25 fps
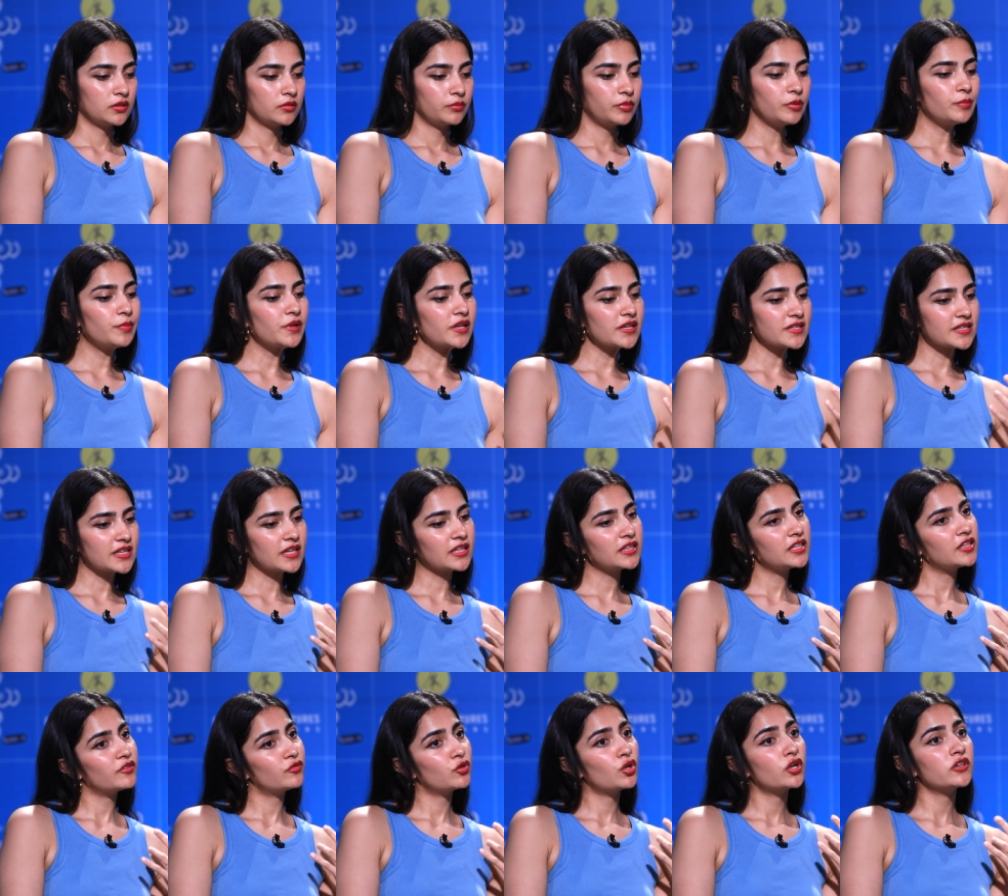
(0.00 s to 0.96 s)
people are saying
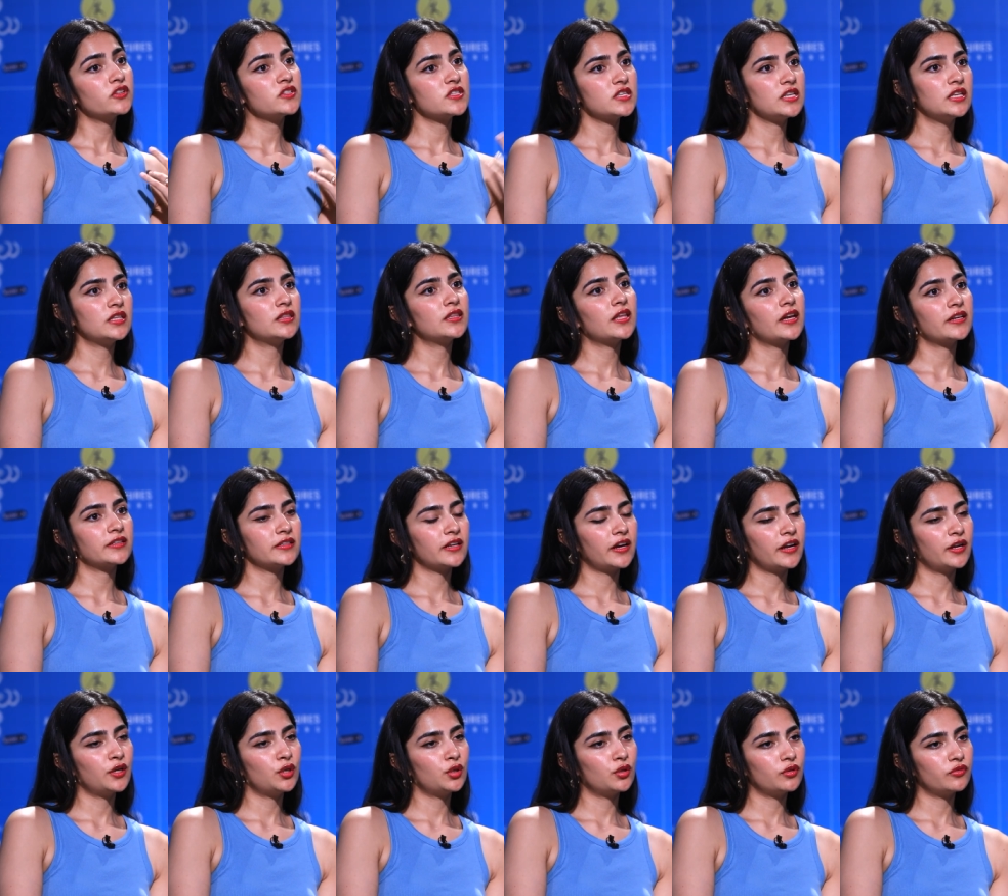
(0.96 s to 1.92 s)
they've not seen that
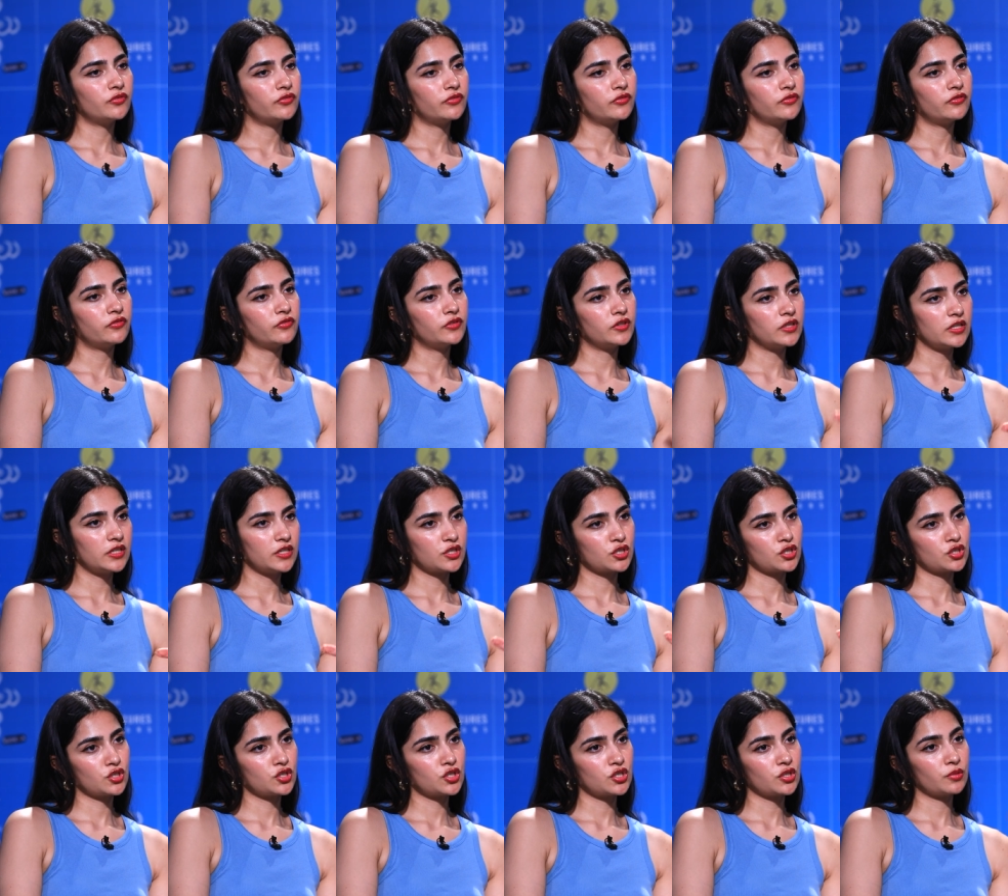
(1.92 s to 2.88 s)
kind of
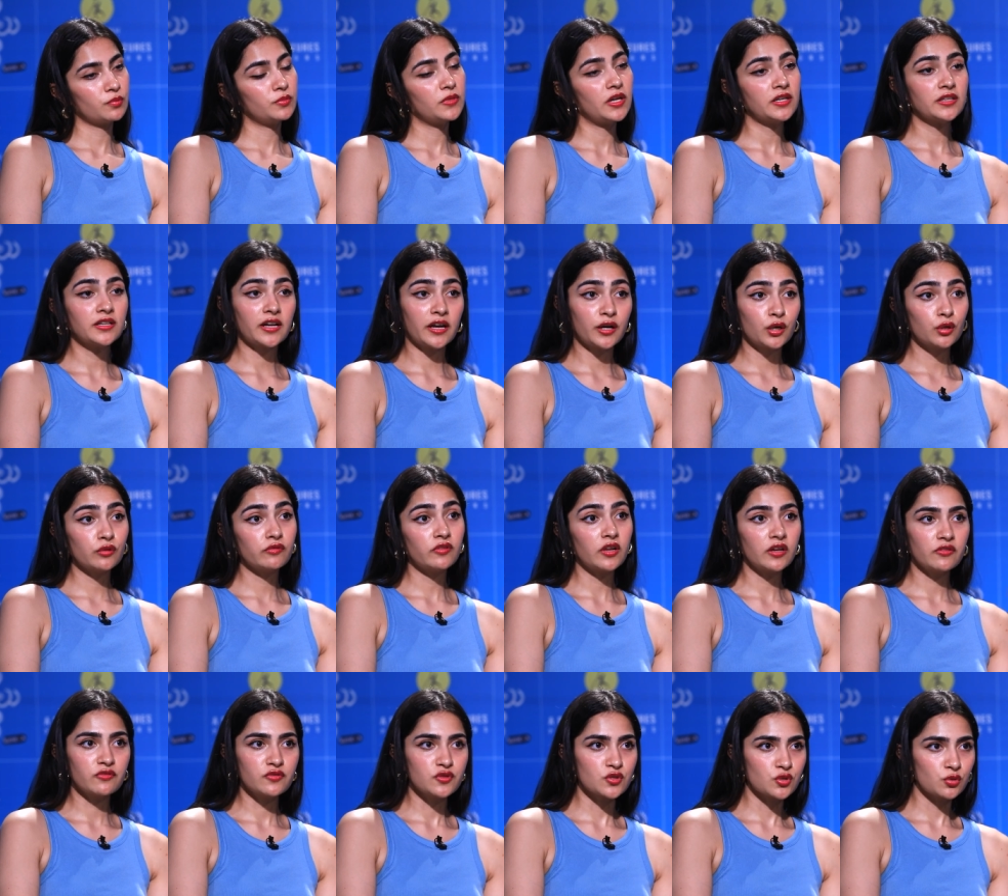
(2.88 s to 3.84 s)
relationship, that kind of
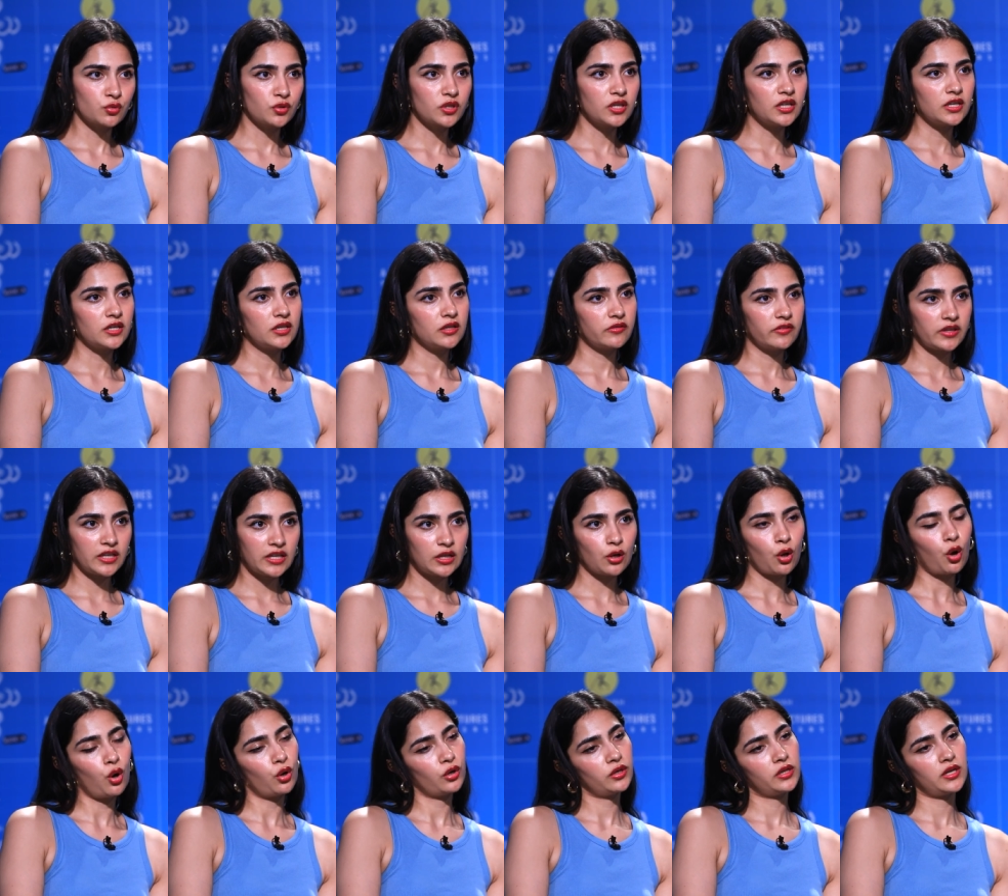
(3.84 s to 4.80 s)
love story in a very
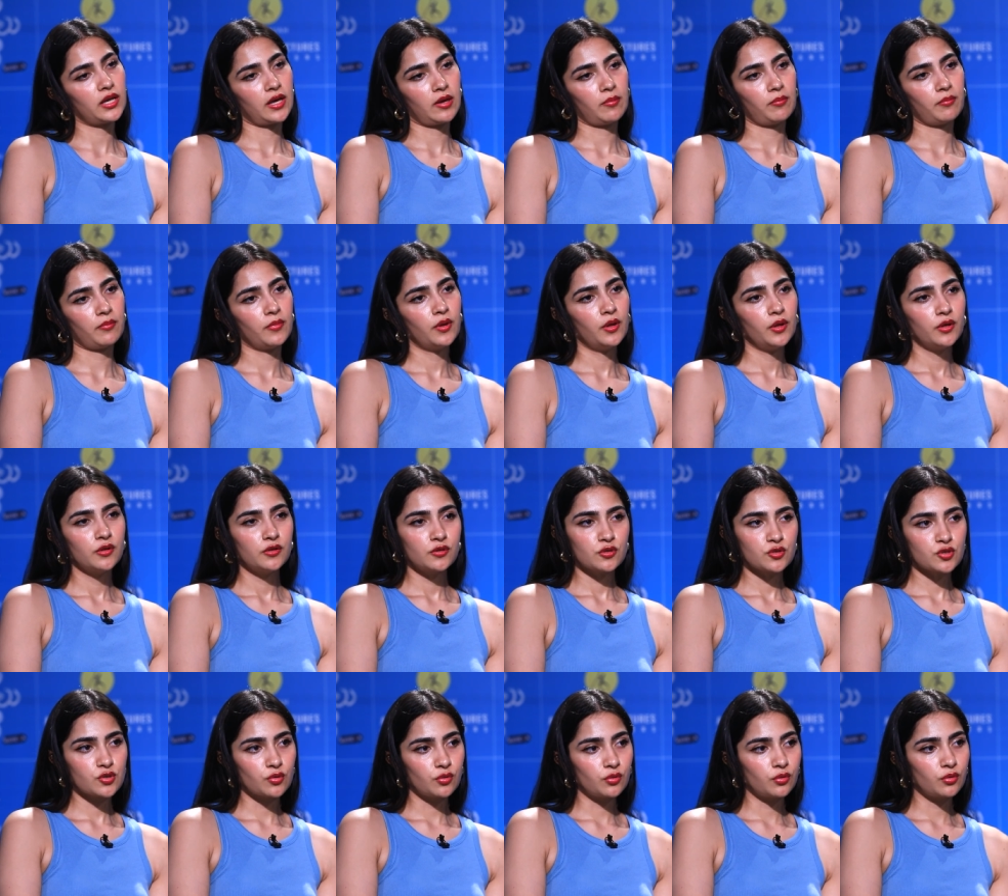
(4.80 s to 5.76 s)
long time.
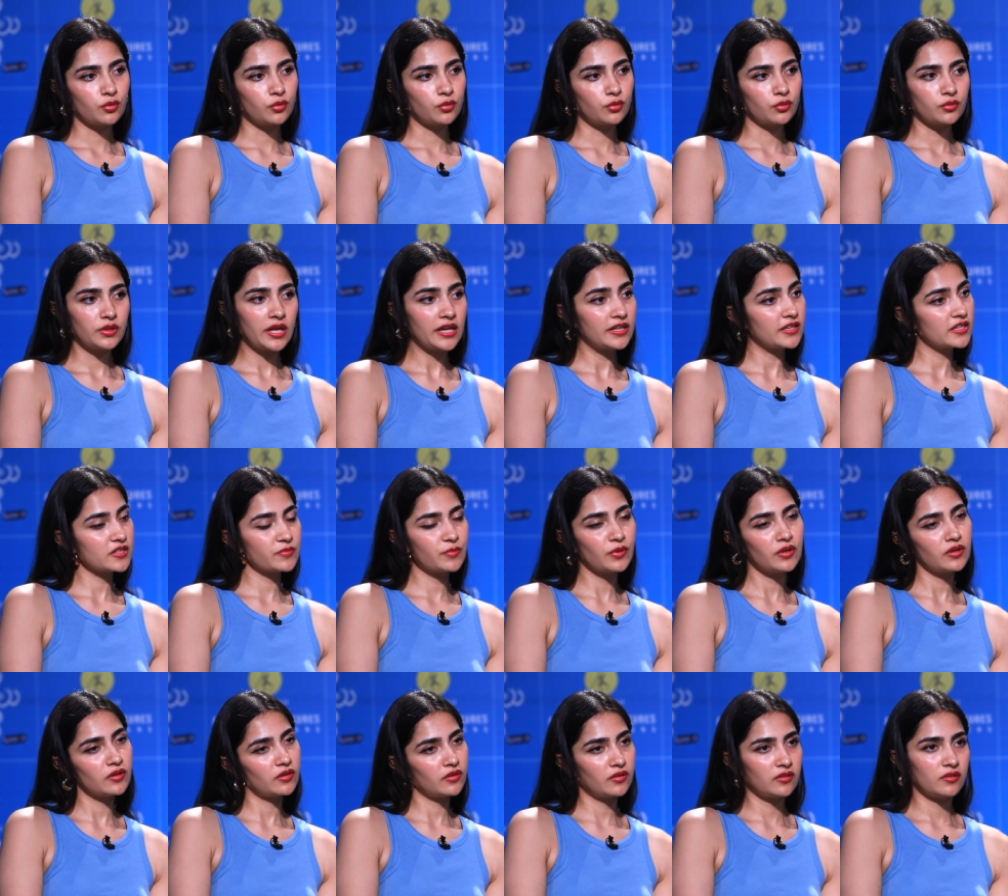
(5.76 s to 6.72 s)
So that has
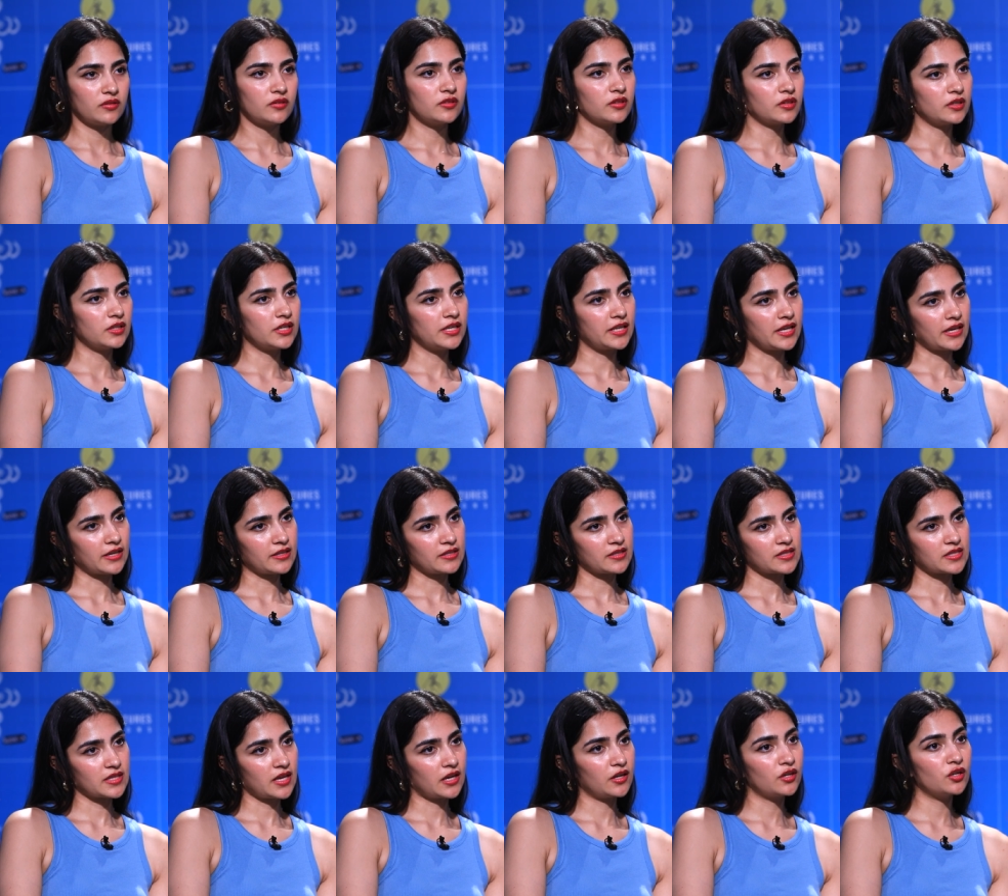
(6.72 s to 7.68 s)
been really nice.
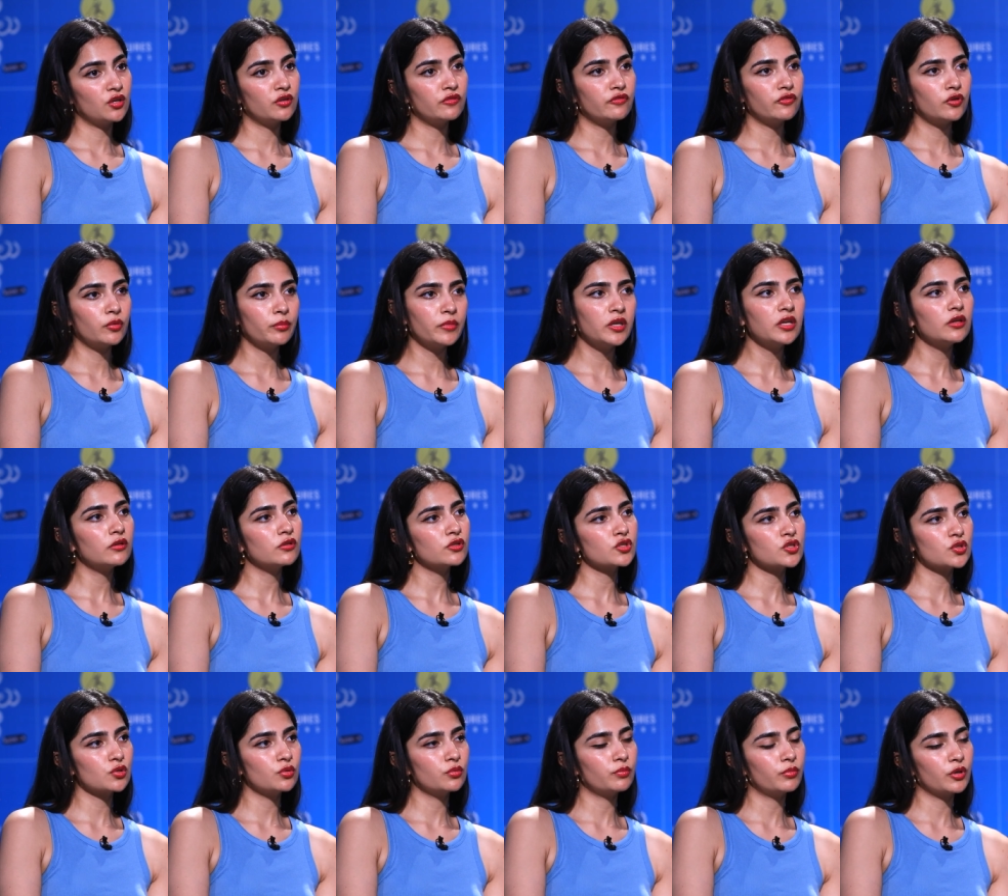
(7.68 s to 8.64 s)
And for me
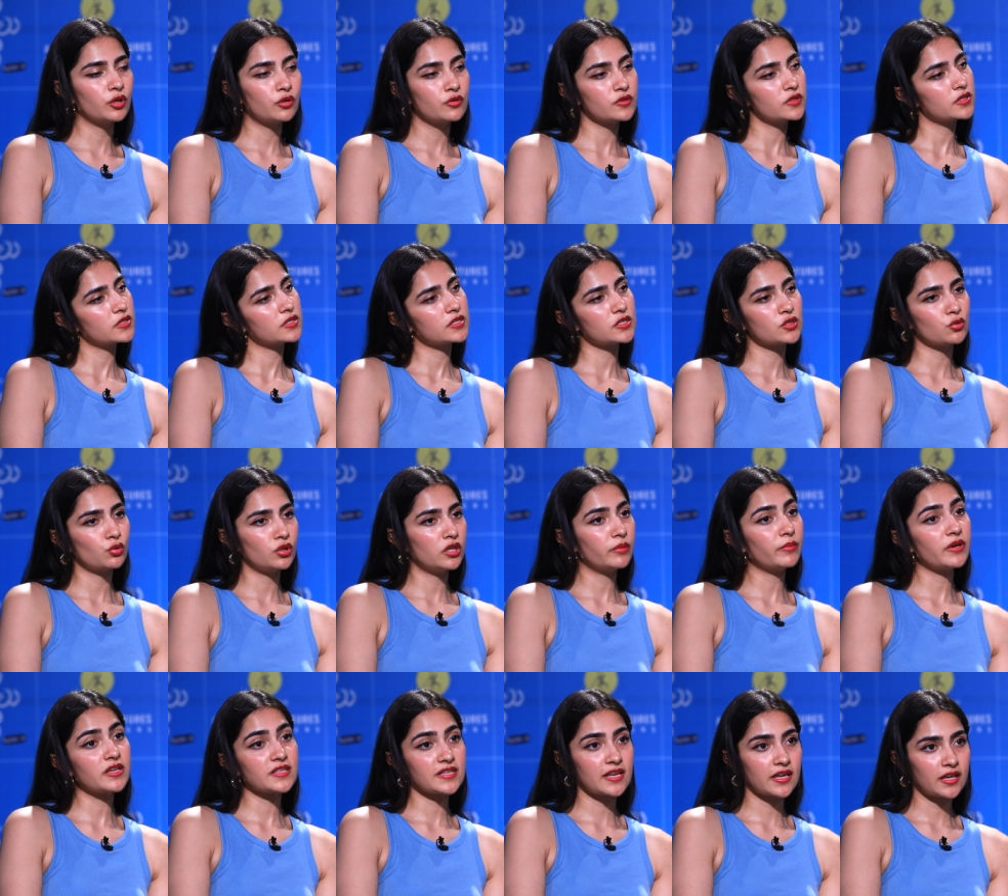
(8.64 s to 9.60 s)
also, because this is only
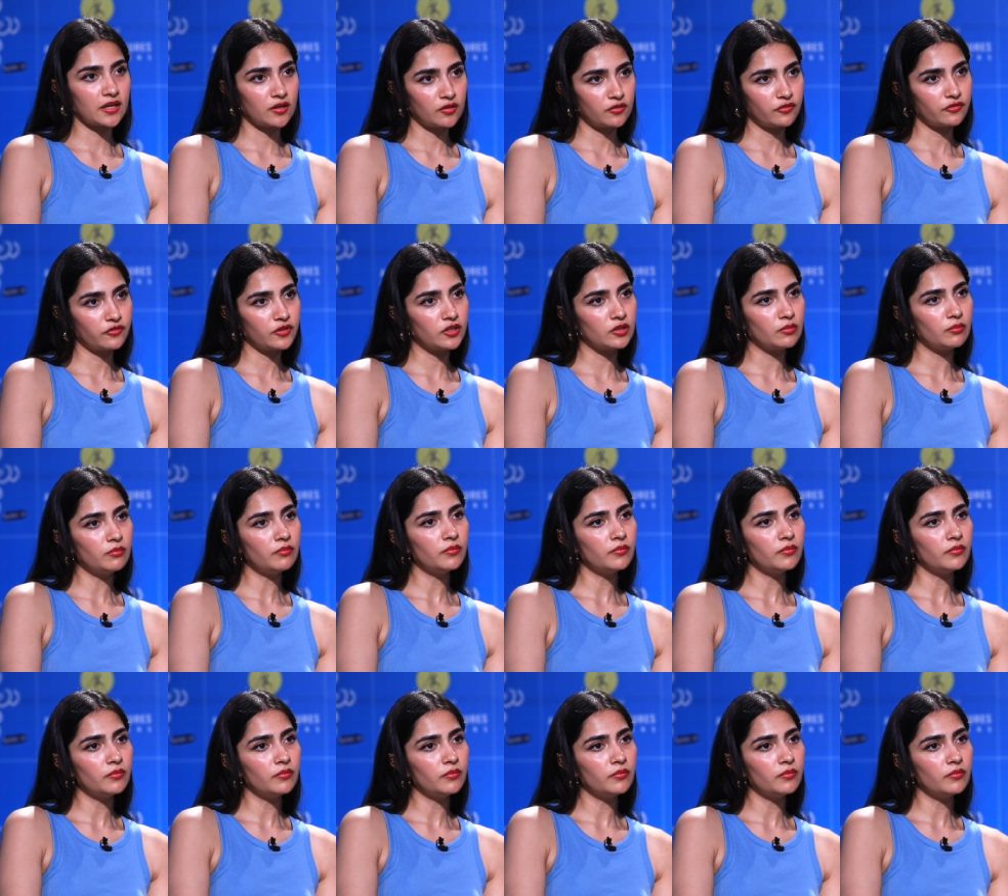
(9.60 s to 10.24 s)
my second film,